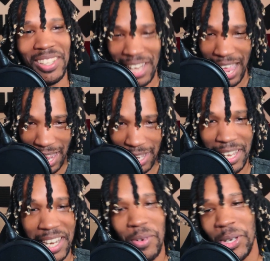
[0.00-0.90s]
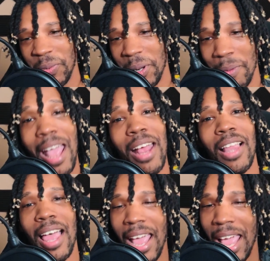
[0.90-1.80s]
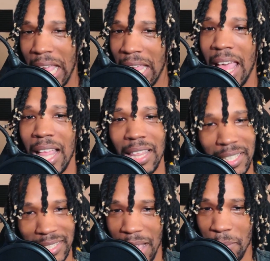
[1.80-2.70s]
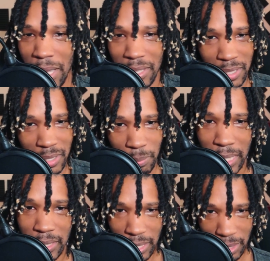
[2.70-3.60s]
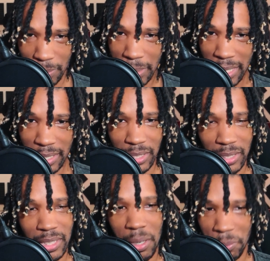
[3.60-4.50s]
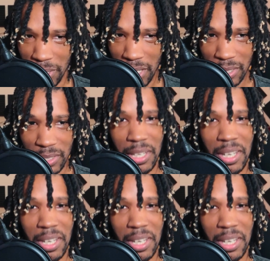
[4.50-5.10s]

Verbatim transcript: hey, he whispered in my ear, like, hey, let's not make this a big deal, man. Just come with us.